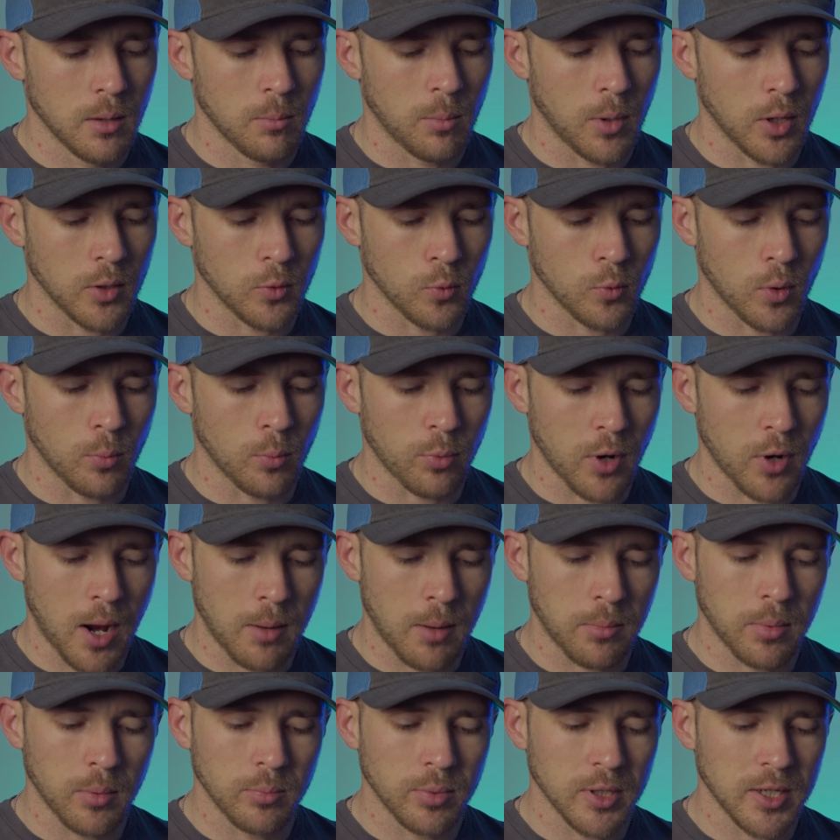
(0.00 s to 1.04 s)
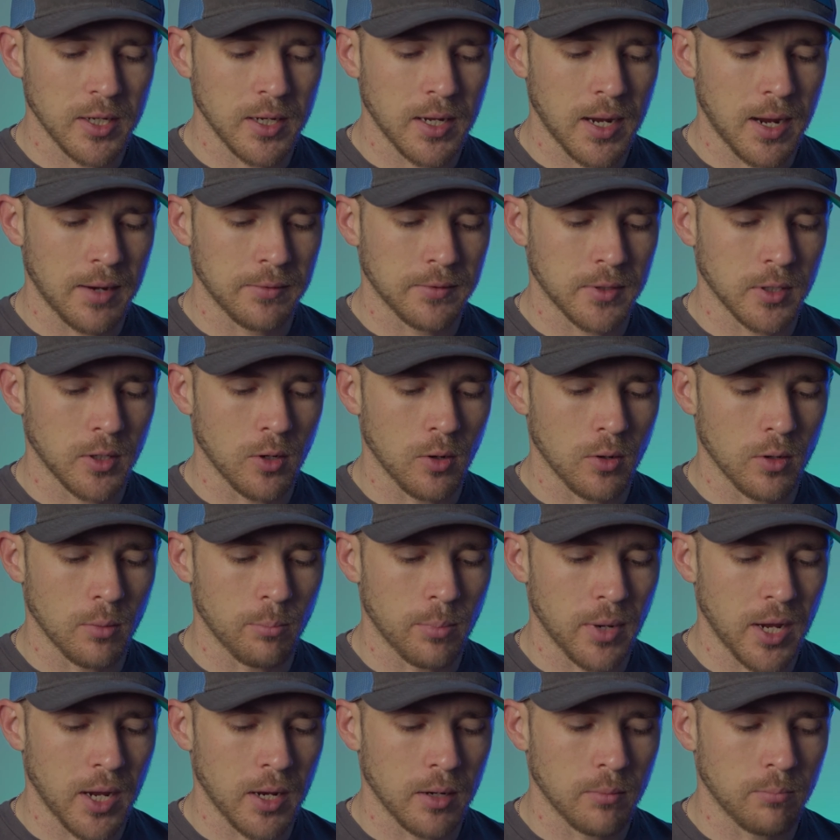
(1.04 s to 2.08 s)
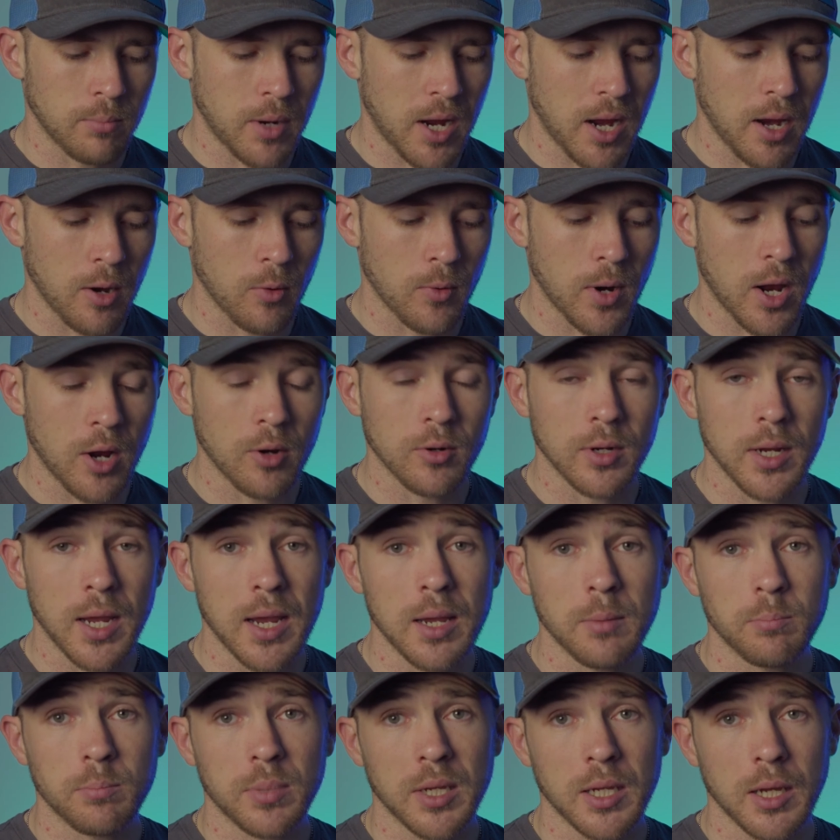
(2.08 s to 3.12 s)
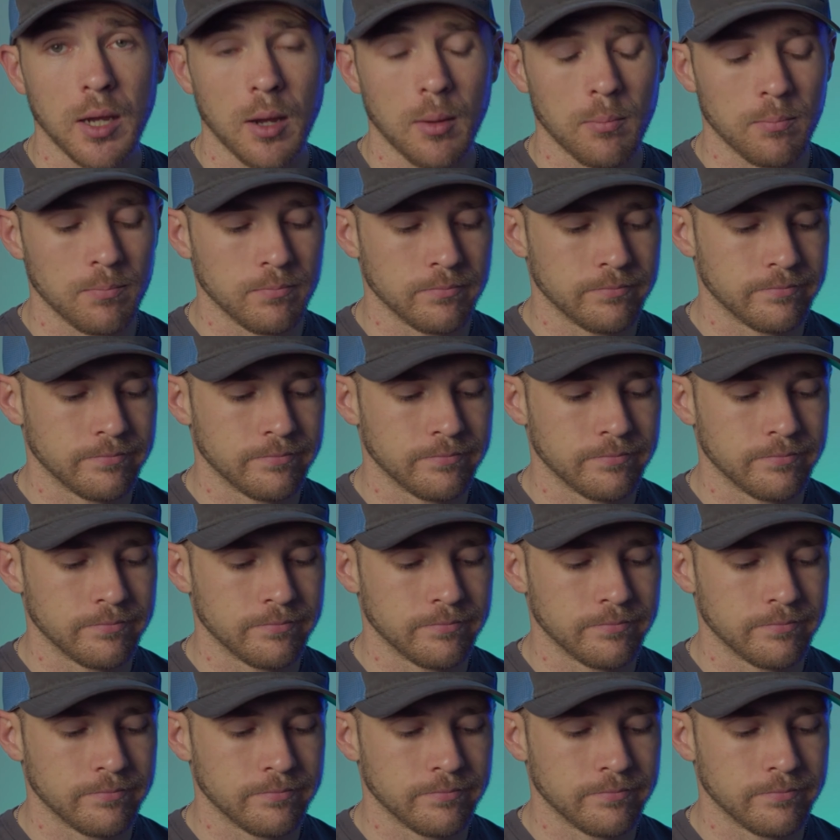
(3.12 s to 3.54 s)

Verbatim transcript: but you will probably have to go to bed by around eight P M